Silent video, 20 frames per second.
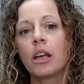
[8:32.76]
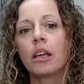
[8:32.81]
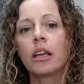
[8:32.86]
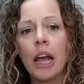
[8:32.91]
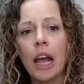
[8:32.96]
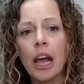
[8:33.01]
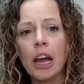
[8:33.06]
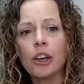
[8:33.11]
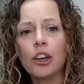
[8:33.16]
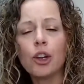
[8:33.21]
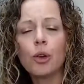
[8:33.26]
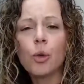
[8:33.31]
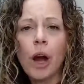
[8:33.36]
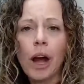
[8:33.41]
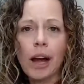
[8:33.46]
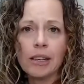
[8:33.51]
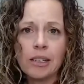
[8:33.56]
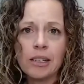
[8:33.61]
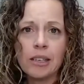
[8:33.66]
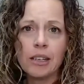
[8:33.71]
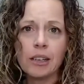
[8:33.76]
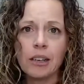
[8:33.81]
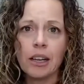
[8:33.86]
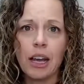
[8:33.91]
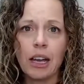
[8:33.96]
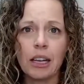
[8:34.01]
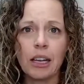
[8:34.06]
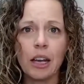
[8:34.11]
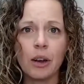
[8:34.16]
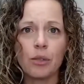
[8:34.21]
Can you hustle
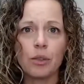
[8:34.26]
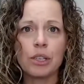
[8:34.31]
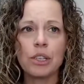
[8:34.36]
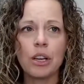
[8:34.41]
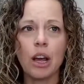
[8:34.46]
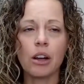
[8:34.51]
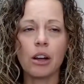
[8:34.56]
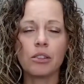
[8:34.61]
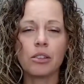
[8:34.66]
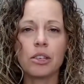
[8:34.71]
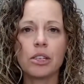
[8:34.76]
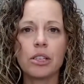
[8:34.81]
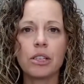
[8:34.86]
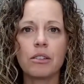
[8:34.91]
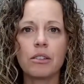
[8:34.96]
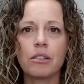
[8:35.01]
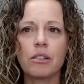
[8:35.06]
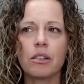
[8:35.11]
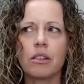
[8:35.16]
and get results?